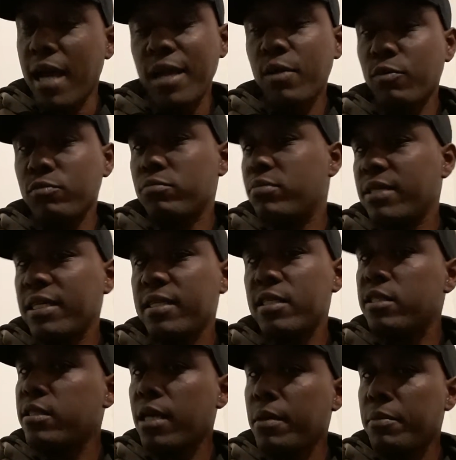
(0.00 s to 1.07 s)
I don't think
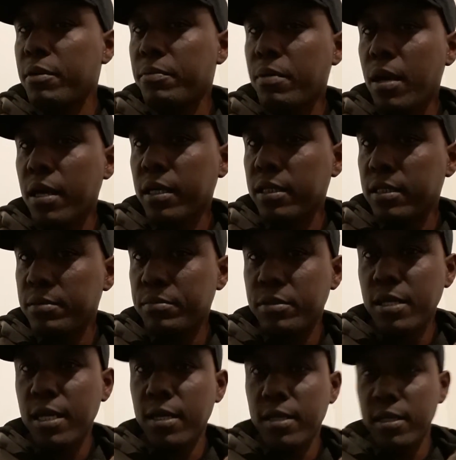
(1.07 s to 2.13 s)
the zombie
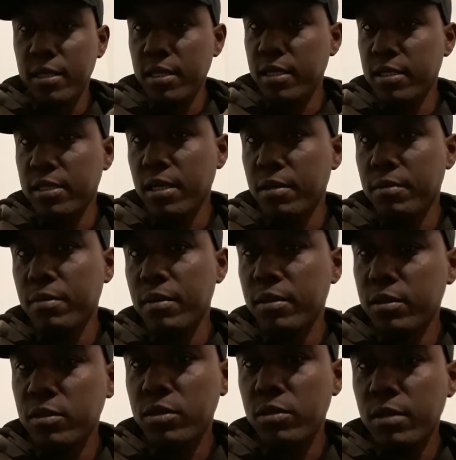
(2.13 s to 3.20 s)
apocalypse. I think the zombie
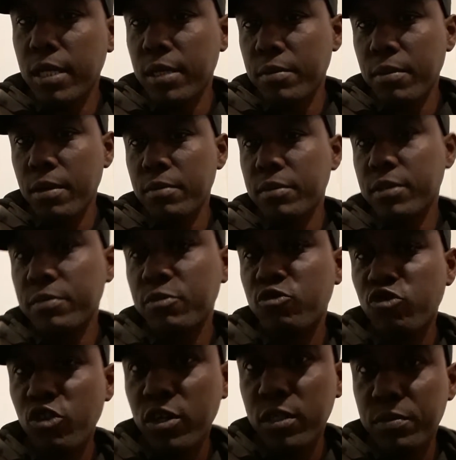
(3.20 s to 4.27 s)
apocalypse is like probably some
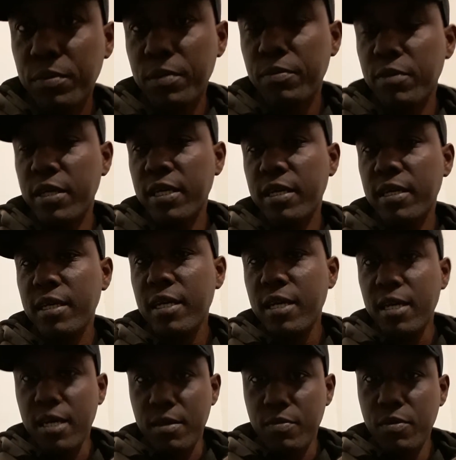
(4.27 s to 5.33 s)
drugs people get
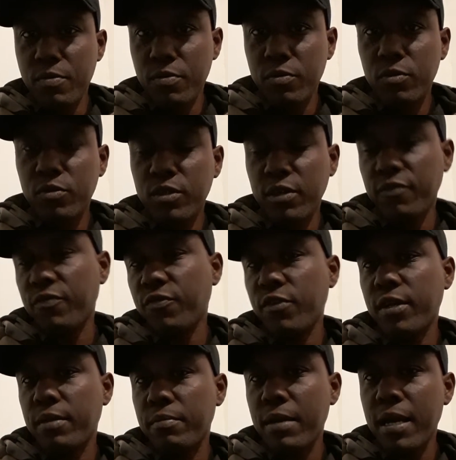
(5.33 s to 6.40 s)
and people lose their
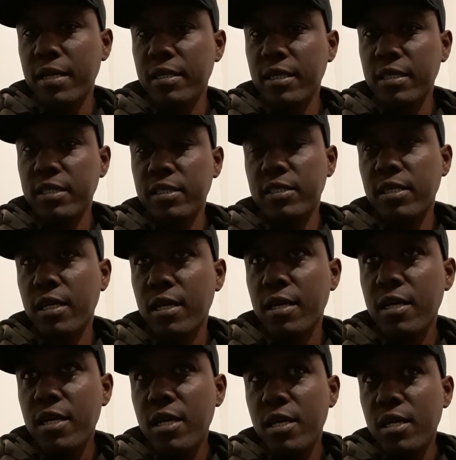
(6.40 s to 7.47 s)
freaking minds, like this
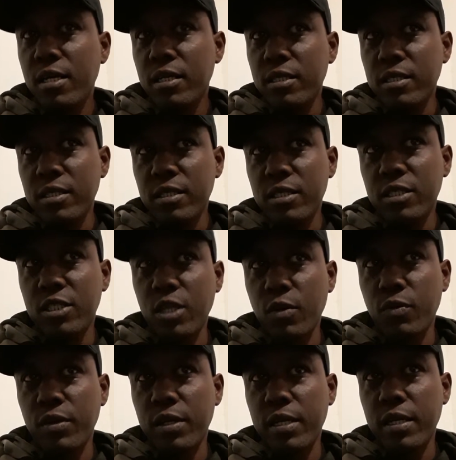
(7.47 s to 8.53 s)

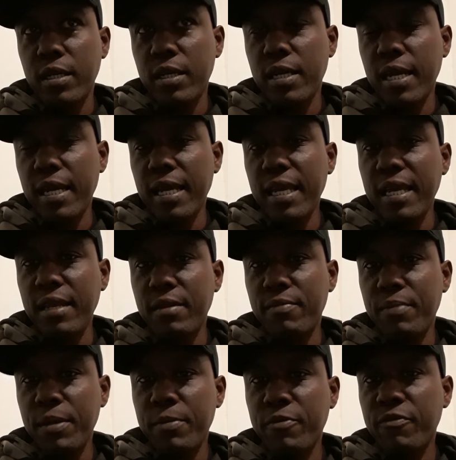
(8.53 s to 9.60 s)
junk when they eat
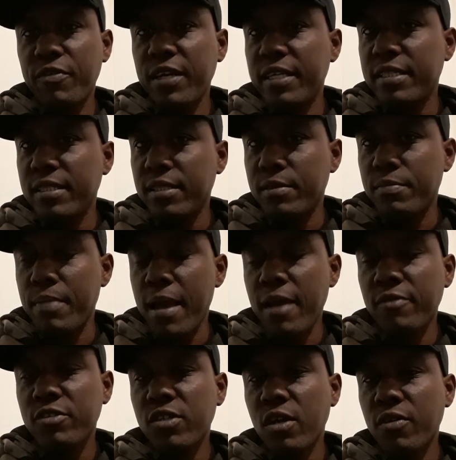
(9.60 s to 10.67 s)
people's faces to
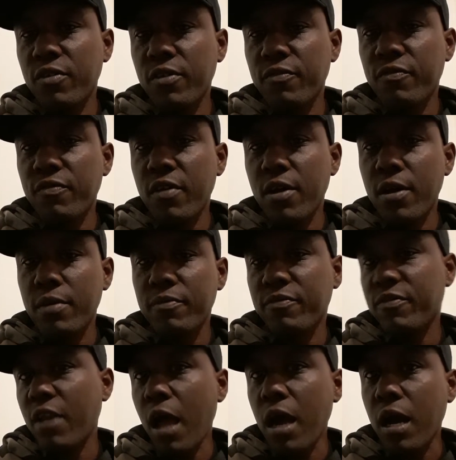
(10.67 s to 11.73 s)
bath salt the
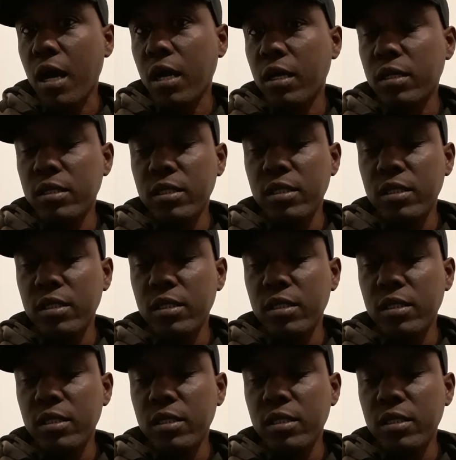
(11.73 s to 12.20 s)
flocka.